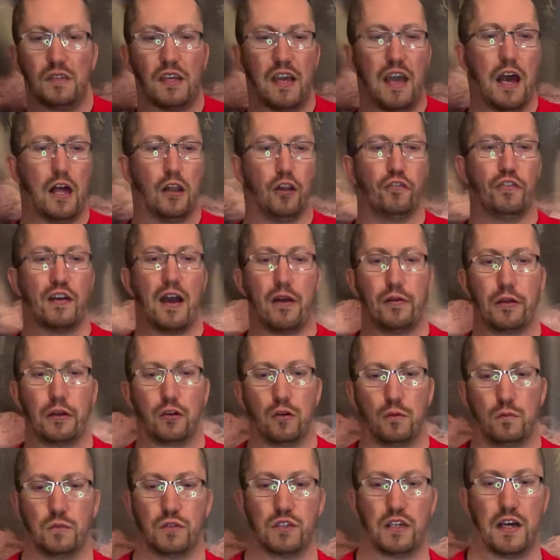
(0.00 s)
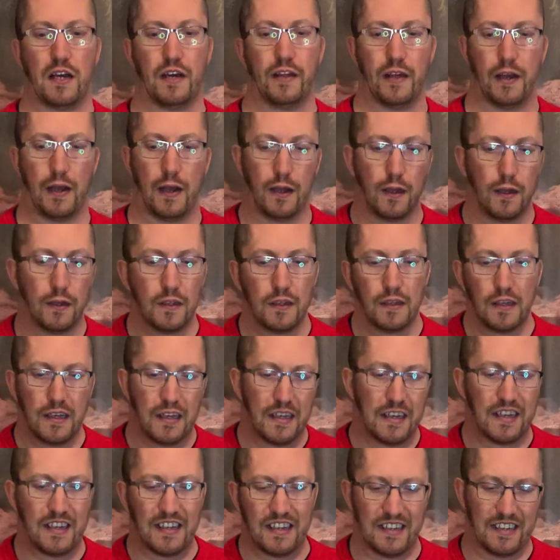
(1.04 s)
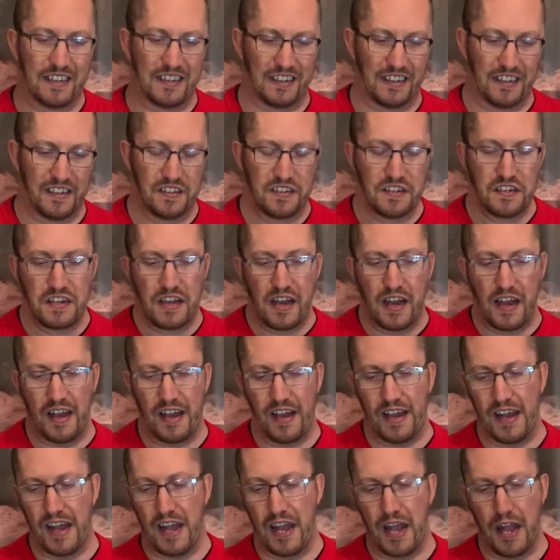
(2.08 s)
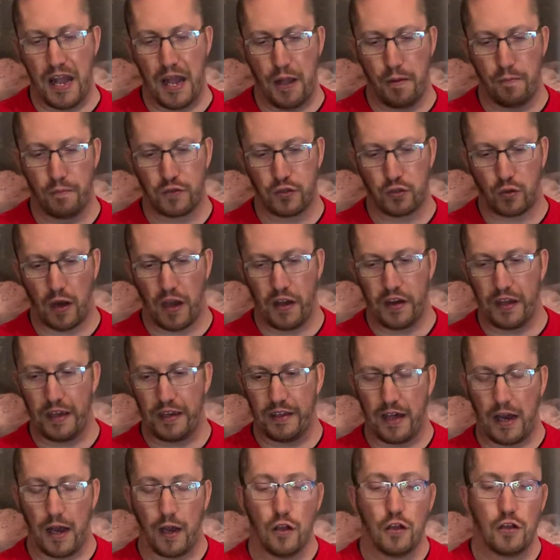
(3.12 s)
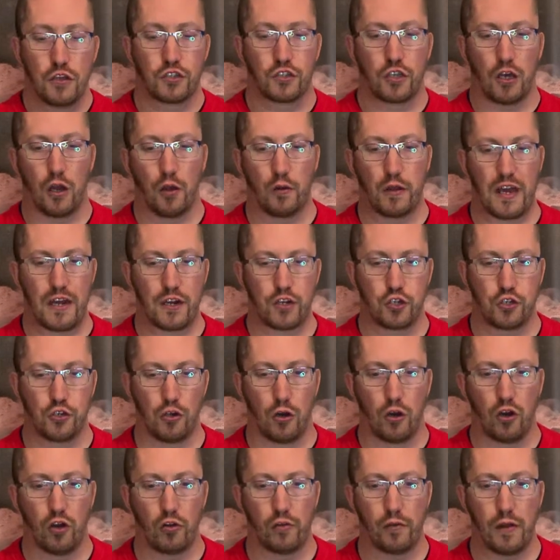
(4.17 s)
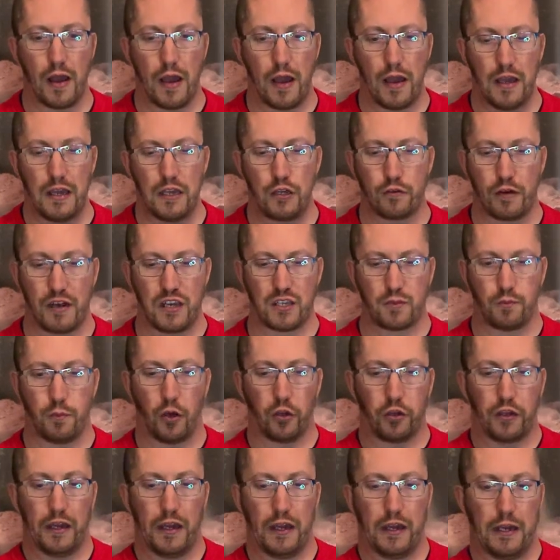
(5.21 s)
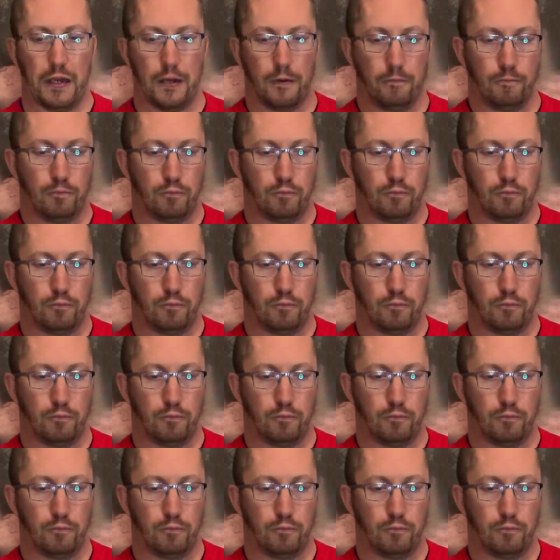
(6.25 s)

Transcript: I love how it comes like that. It's quite neat, that. So that's your Egress body,